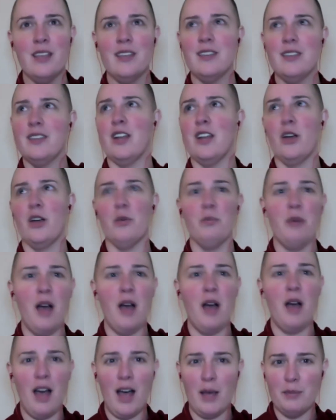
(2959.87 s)
you know,
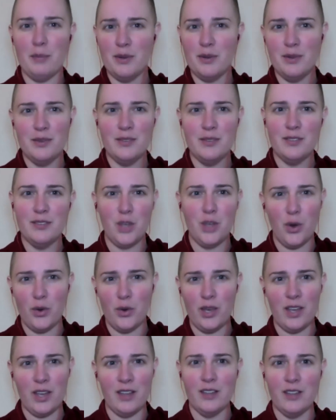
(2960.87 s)
pop
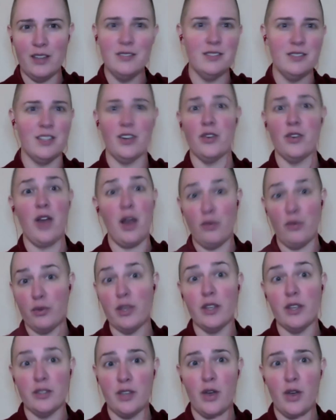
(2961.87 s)
yoga, you know, not
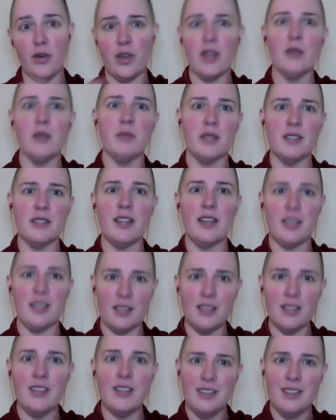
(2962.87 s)
real yoga, but
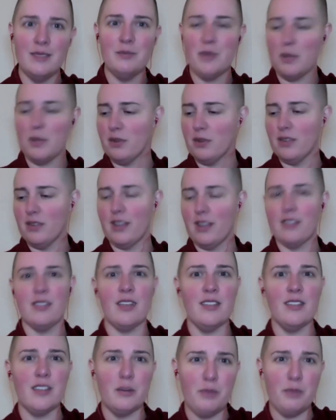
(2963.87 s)
like people that
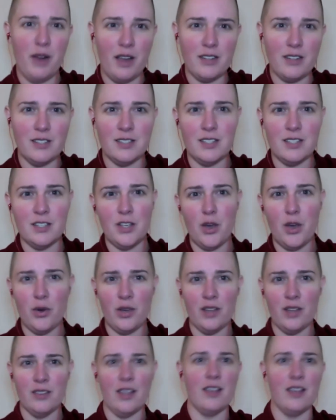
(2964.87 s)
think they're practicing yoga
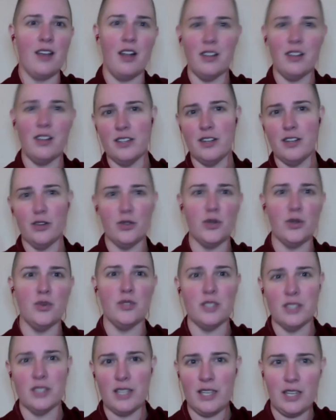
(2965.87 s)
and they call it, you know,
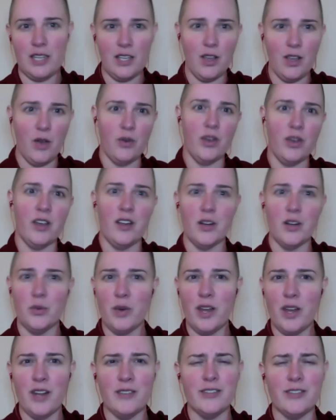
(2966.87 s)
kundalini yoga or
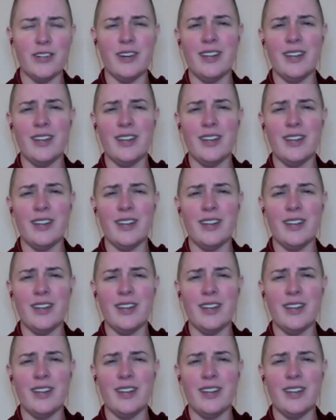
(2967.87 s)
whatever.